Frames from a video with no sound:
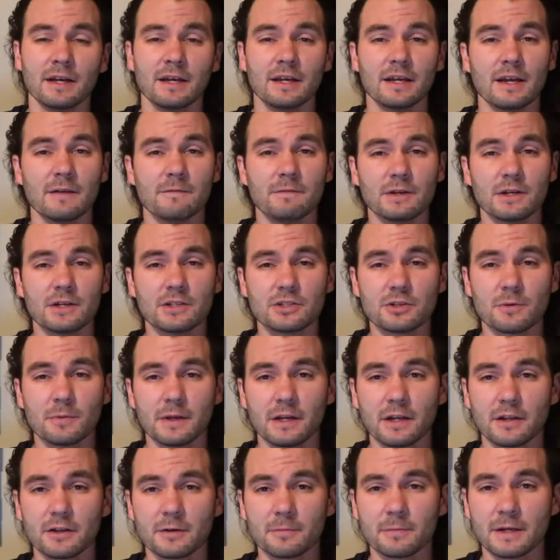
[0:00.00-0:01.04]
If you could do me
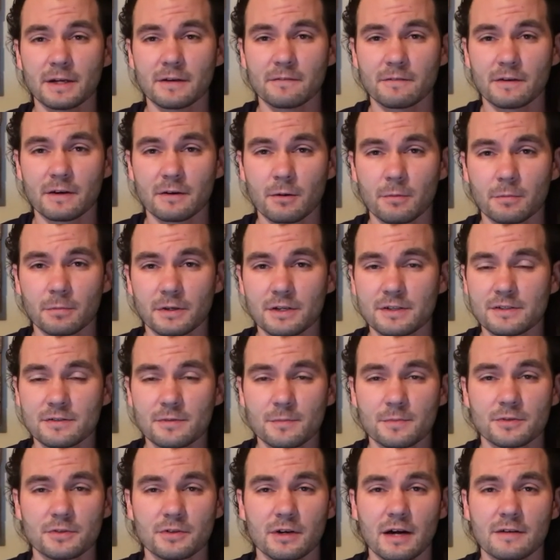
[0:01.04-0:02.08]
another big favor, please
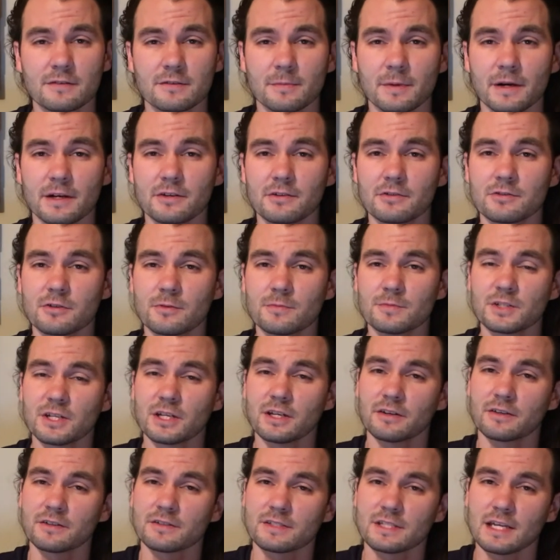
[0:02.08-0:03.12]
subscribe to my YouTube
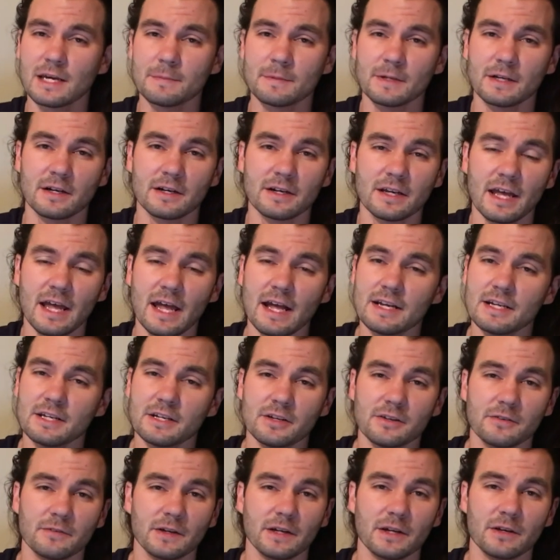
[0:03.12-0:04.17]
channel to stay updated on any
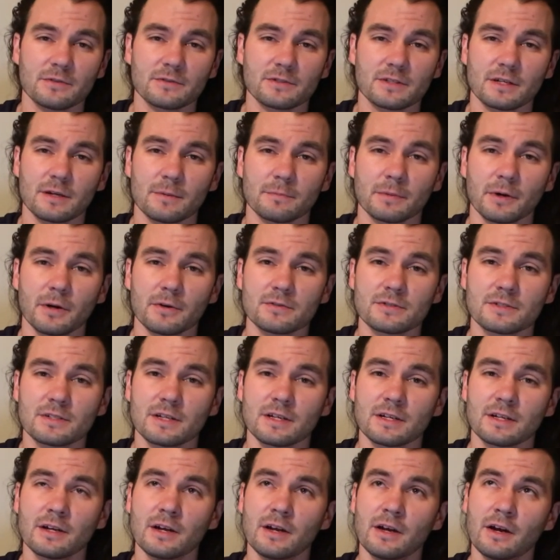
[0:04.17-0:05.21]
new videos that I'm
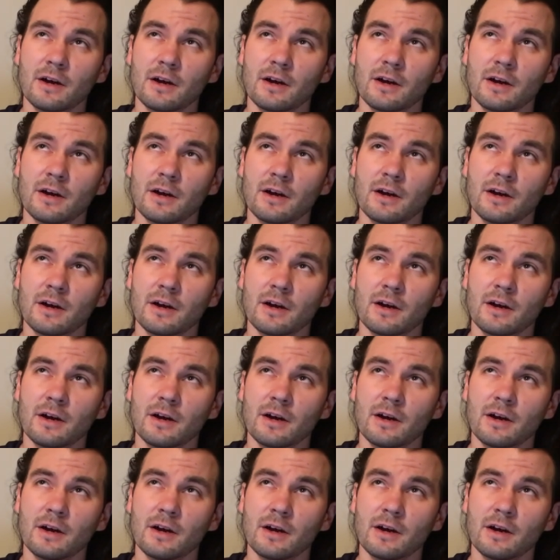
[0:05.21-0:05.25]
posting.